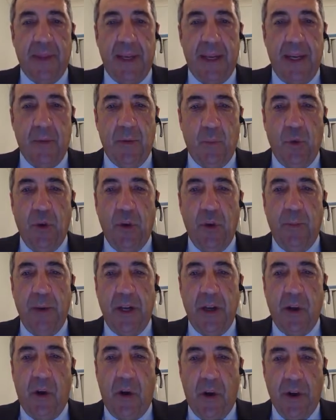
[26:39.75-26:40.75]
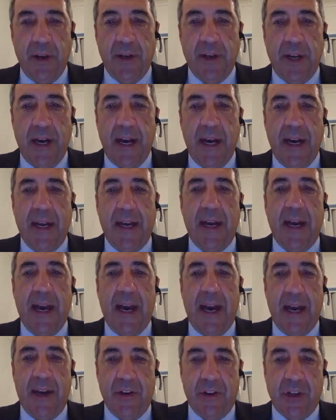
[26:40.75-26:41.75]
It will be on a day,
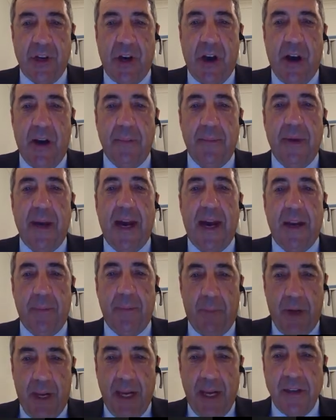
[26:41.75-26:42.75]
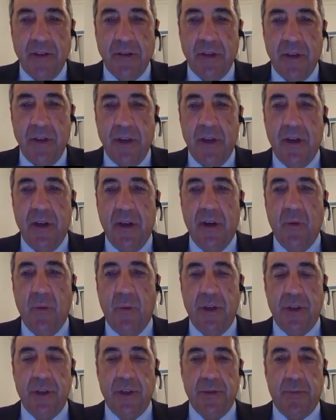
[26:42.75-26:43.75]
at a time, at a place,
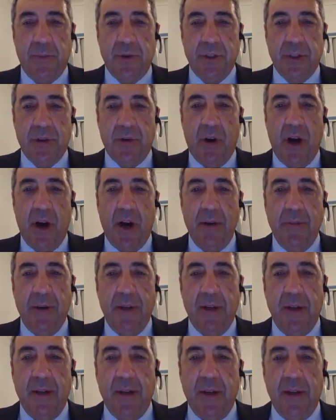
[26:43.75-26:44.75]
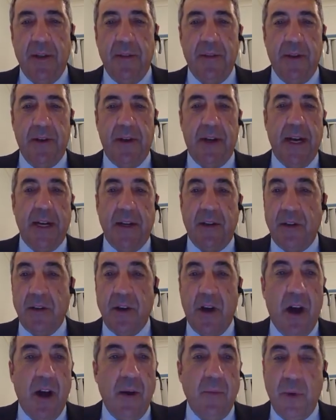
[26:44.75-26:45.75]
which is prescribed. The date and
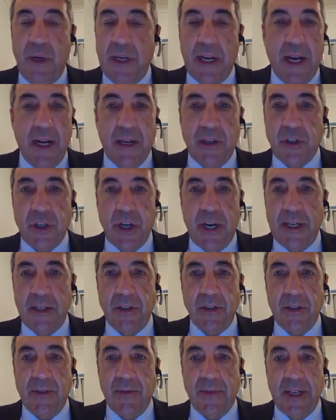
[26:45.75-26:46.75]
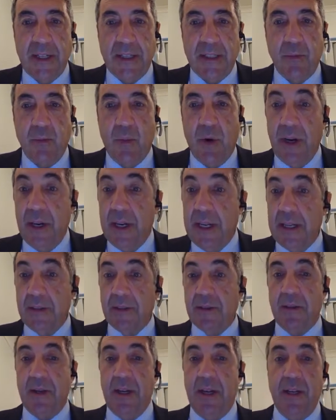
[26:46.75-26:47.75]
time we can't change. That's what it is.
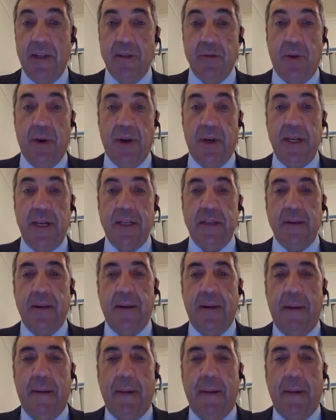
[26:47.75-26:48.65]
It is what it is.